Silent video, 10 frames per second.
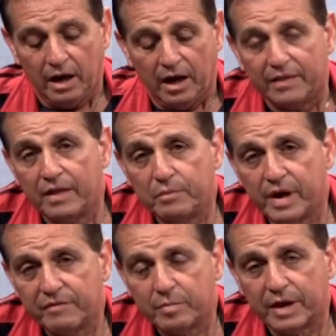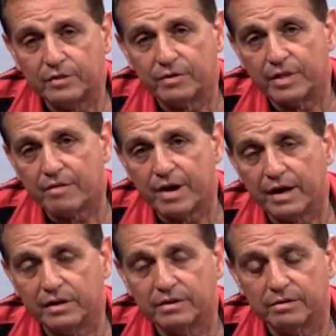And then everybody turned their
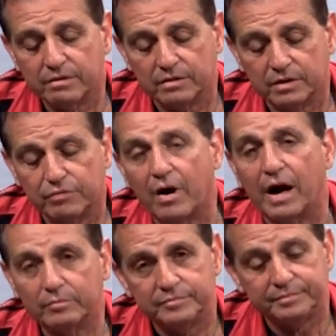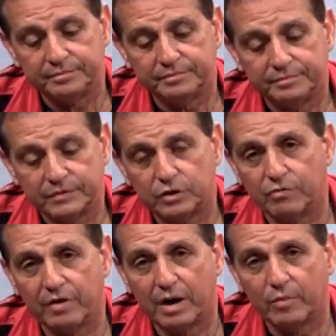anger to crime. So
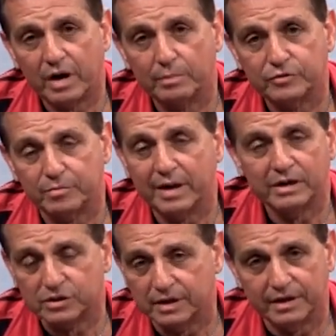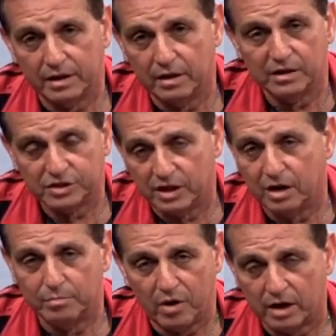crime went up tremendously in the city
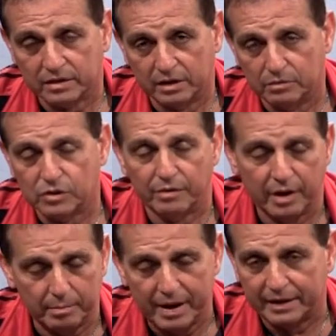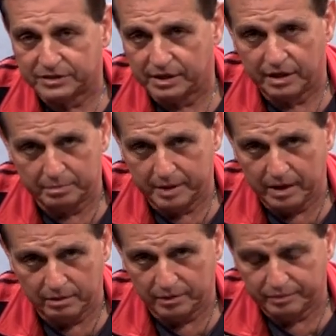of Brockton. It was already a bad city to
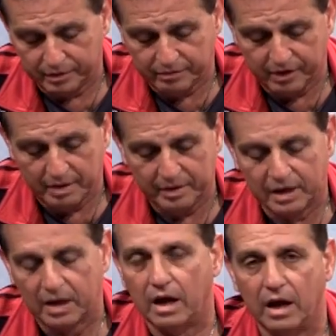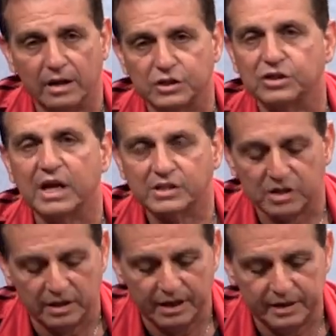begin with crime, and it just
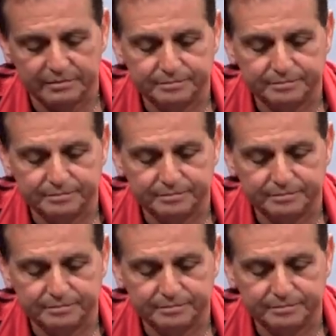escalated.